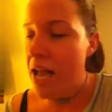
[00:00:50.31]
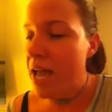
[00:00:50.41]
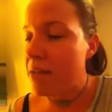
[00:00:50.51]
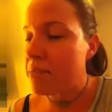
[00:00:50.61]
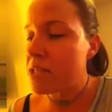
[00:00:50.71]

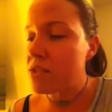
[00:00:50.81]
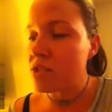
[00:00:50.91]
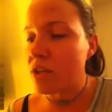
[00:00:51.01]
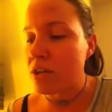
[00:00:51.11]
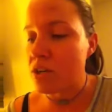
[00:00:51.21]
And
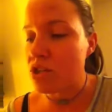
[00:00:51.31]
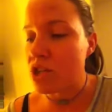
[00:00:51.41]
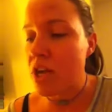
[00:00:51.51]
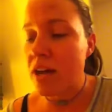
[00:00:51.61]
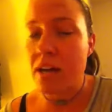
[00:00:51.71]
Mr.
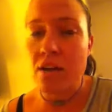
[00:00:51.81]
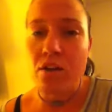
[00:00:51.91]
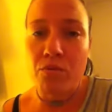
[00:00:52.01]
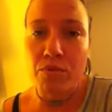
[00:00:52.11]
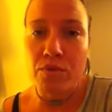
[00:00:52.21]
Chuck
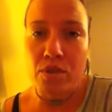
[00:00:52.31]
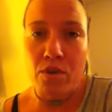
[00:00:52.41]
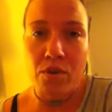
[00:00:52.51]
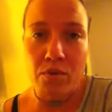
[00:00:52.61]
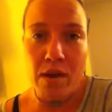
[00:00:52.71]

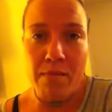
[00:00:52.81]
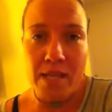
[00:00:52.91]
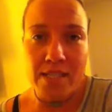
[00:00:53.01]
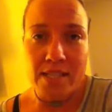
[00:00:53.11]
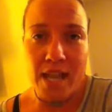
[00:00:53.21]
Caruso, who I
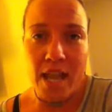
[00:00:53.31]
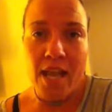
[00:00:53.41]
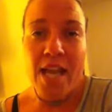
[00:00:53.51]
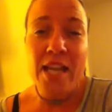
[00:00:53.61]
met today,